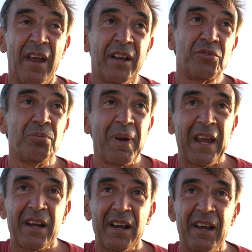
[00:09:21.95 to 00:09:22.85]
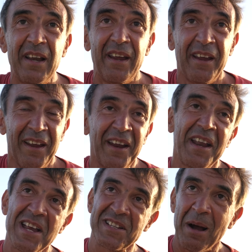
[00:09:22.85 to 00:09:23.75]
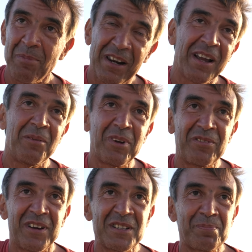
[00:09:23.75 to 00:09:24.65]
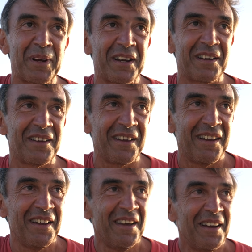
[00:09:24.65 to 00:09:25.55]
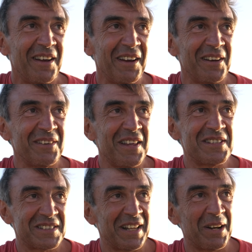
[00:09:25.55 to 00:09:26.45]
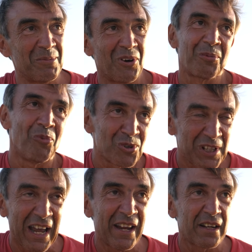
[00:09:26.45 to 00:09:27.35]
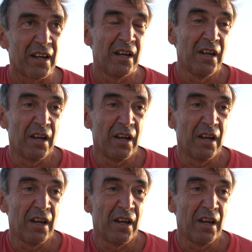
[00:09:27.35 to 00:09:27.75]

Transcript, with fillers: and to make really a nice amalgam, if I speak in the uh, in this term or mosaic uh,